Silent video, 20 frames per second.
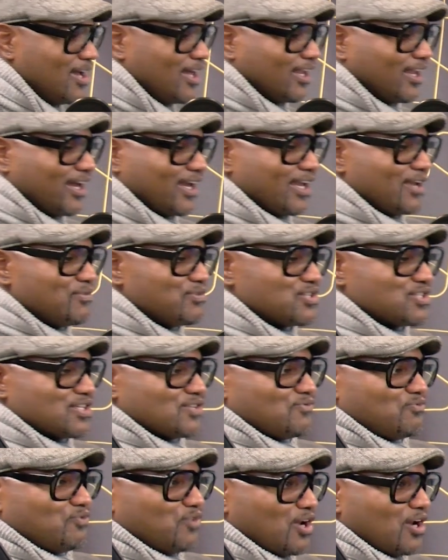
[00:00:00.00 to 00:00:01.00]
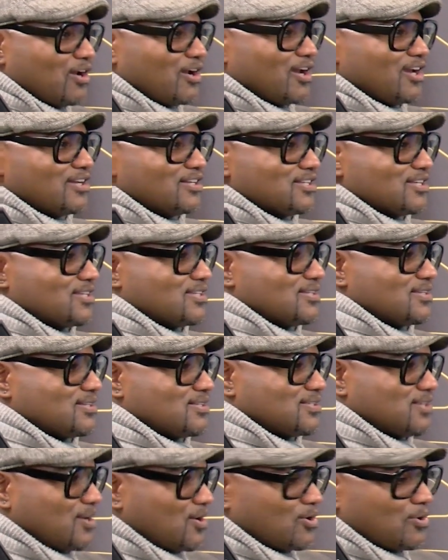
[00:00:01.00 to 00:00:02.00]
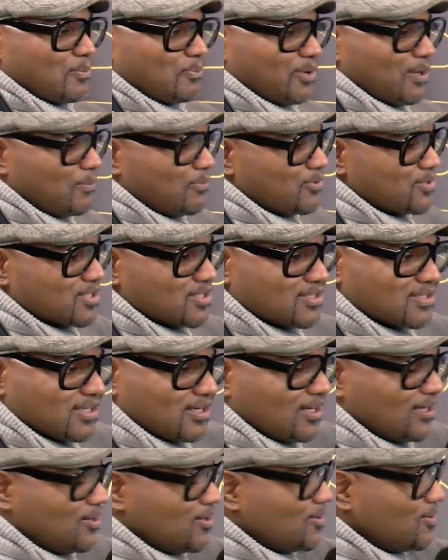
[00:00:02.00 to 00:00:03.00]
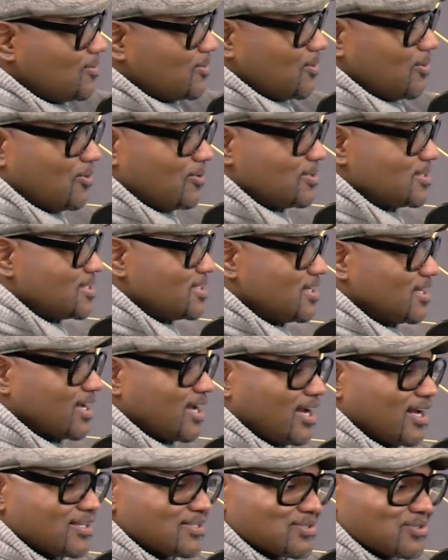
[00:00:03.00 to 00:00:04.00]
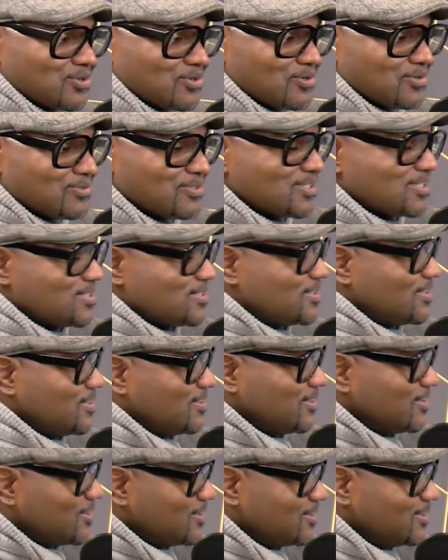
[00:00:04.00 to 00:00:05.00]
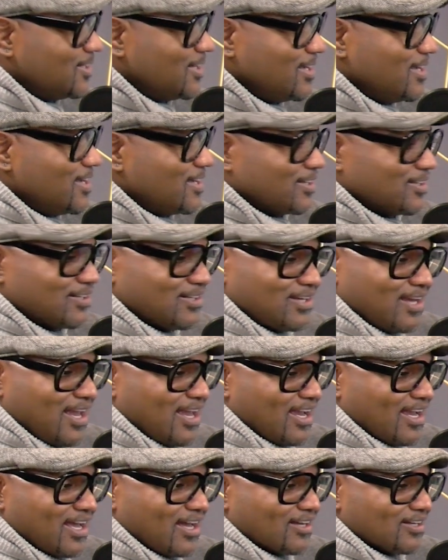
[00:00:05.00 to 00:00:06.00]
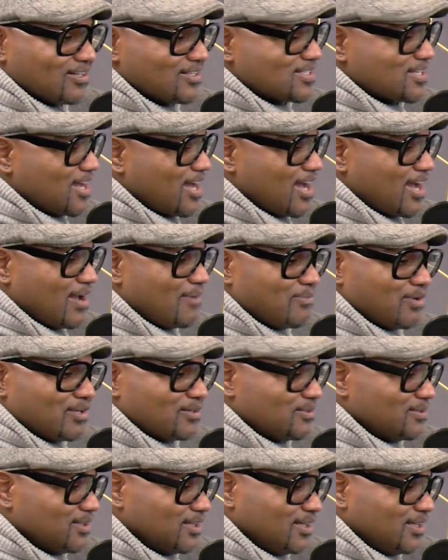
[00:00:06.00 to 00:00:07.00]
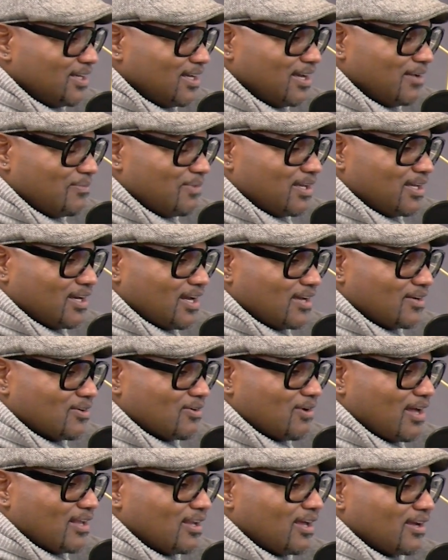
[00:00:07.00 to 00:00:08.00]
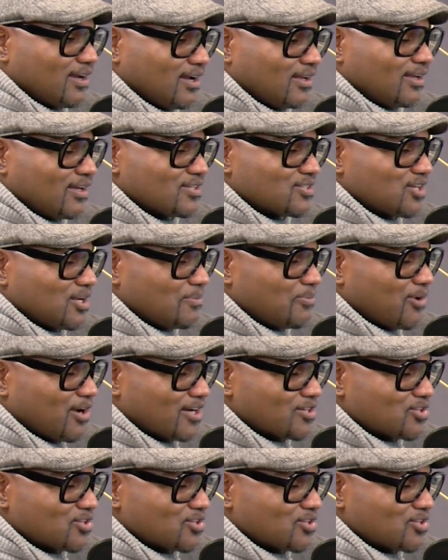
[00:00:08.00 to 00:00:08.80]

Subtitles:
Like it was just very just subtle. People just going to see a concert and just good hangout, good time. And I mean, I don't know. I like Shane Park.